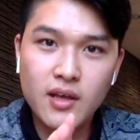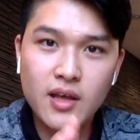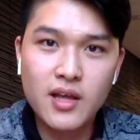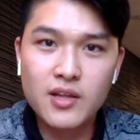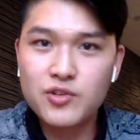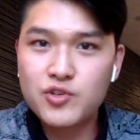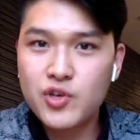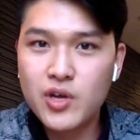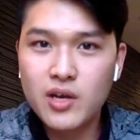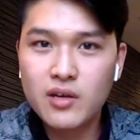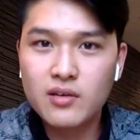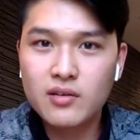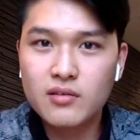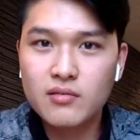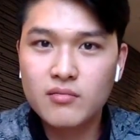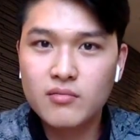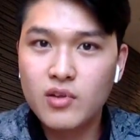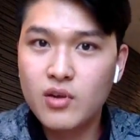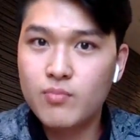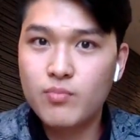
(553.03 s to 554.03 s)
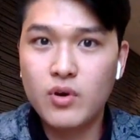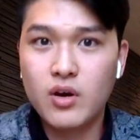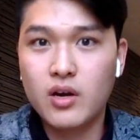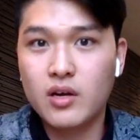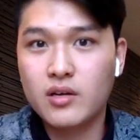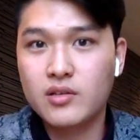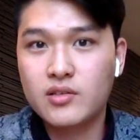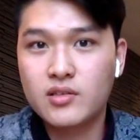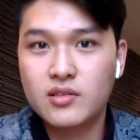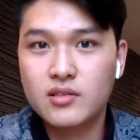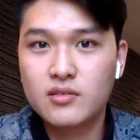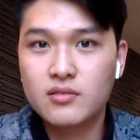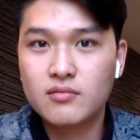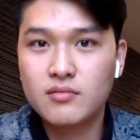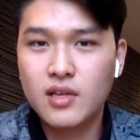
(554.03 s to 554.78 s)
and check their products,